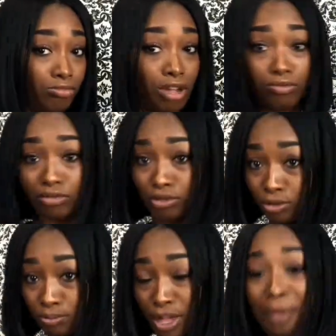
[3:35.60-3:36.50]
I was
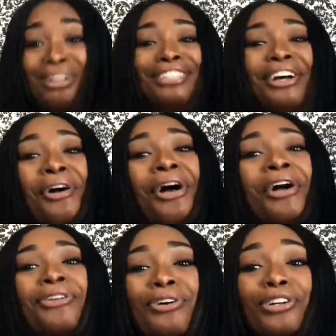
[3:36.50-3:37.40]
cute, baby. So,
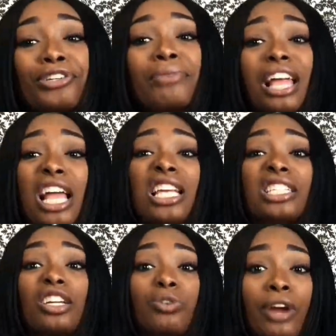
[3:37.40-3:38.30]
Nordstrom
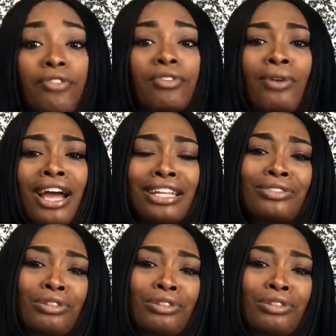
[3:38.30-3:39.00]
has a great variety of